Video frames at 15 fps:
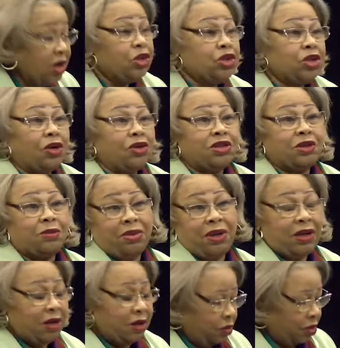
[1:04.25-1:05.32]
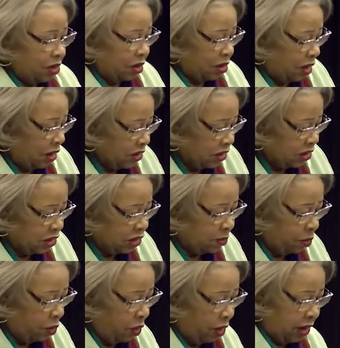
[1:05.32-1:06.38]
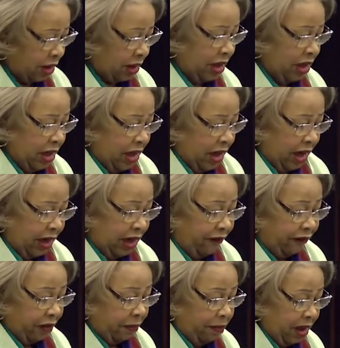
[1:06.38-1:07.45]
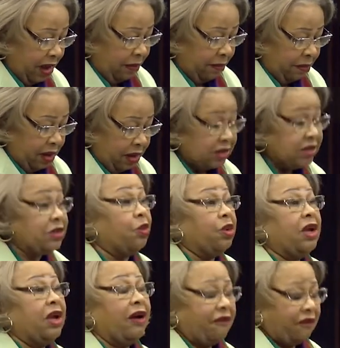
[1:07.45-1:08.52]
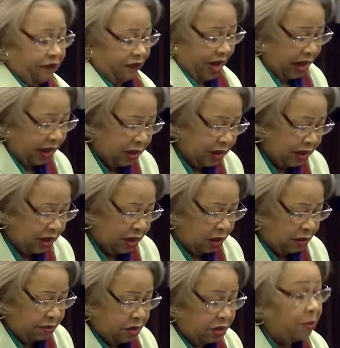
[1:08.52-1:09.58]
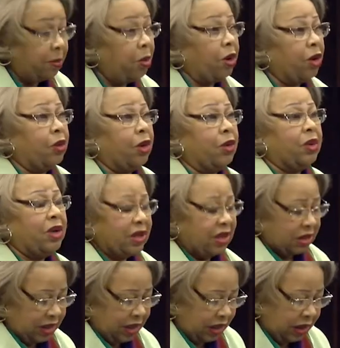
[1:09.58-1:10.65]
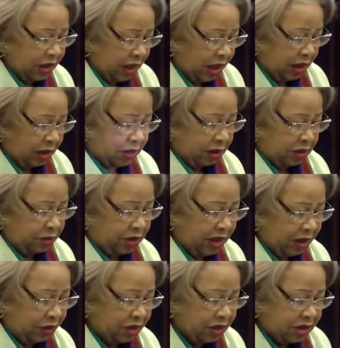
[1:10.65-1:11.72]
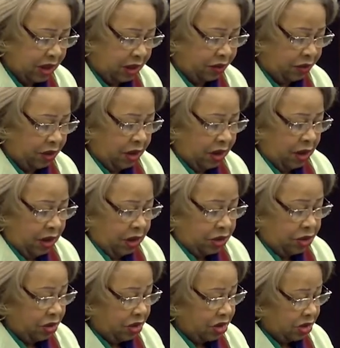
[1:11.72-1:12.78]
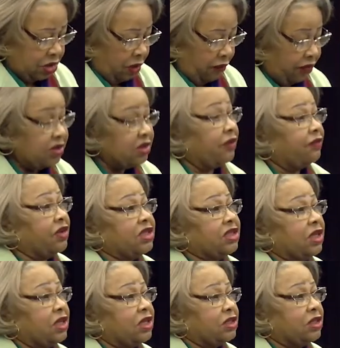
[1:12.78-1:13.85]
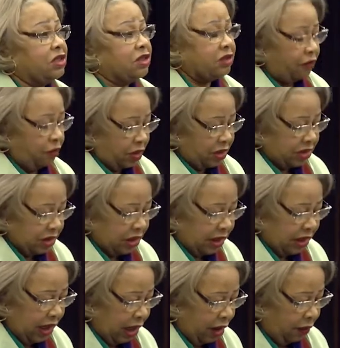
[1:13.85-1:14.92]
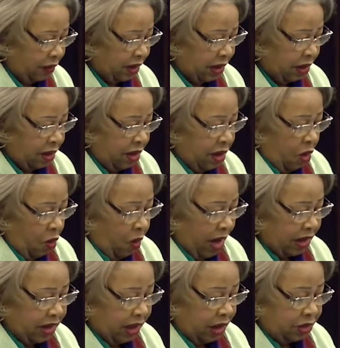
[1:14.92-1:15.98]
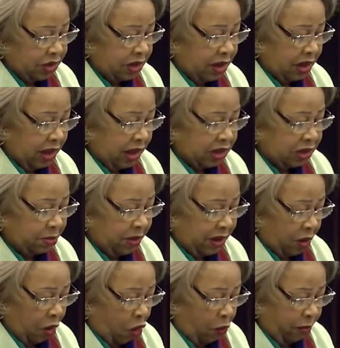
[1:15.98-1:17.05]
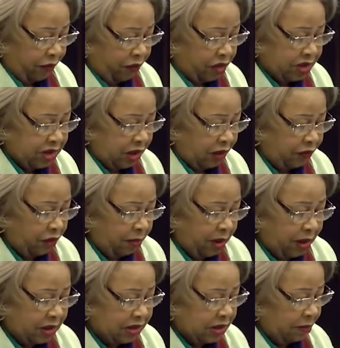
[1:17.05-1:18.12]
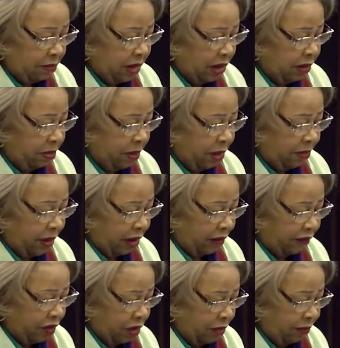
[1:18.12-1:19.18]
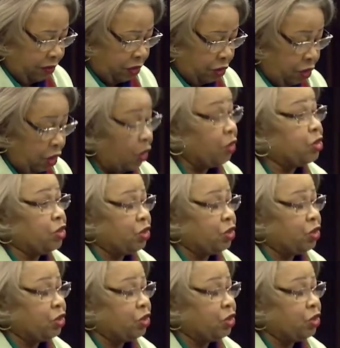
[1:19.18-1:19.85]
chose to be here with us this morning. And after many months, we have finally come to the point where we can dedicate the Decker Center to the service of the citizens of Richland County. While Decker Center has been open for several months and many people have come through those